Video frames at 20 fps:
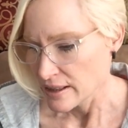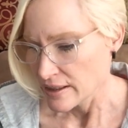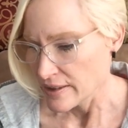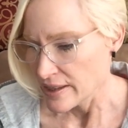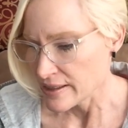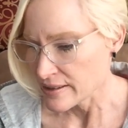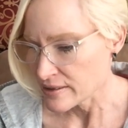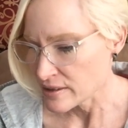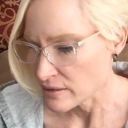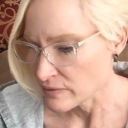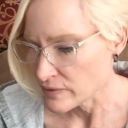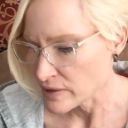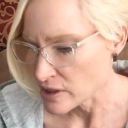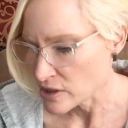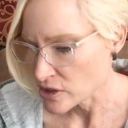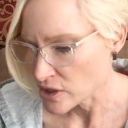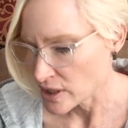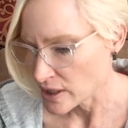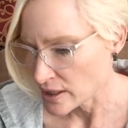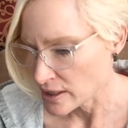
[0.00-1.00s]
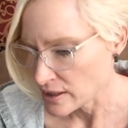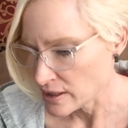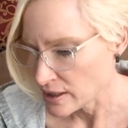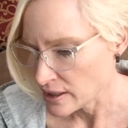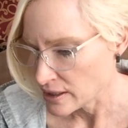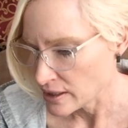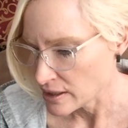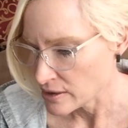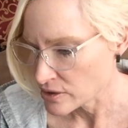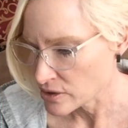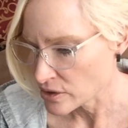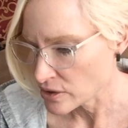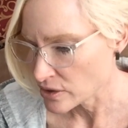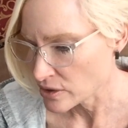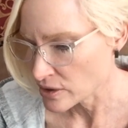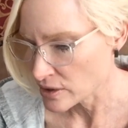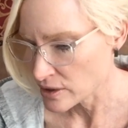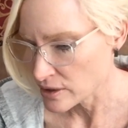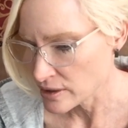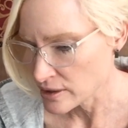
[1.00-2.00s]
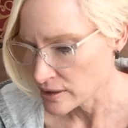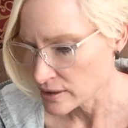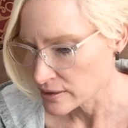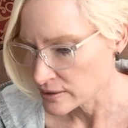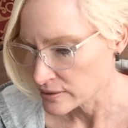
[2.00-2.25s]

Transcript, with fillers: This division, internal,